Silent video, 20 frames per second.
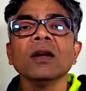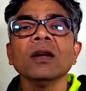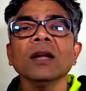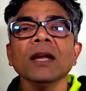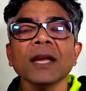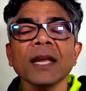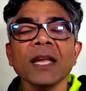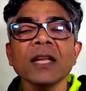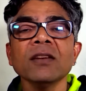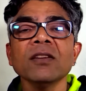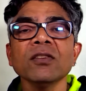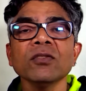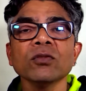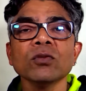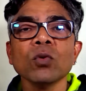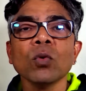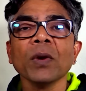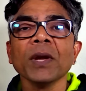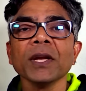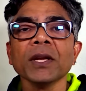it is
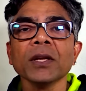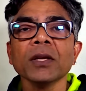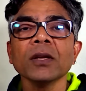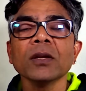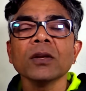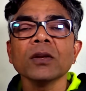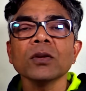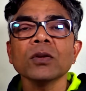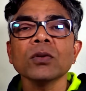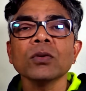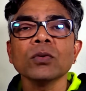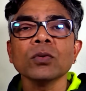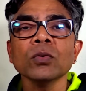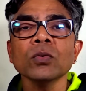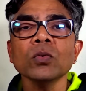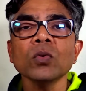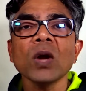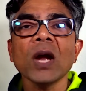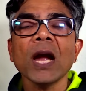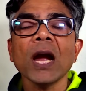going to
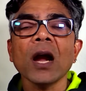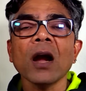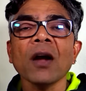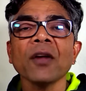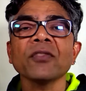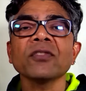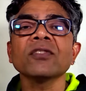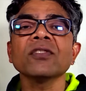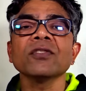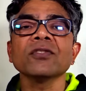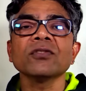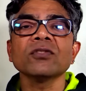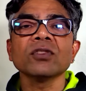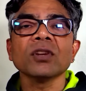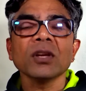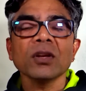assist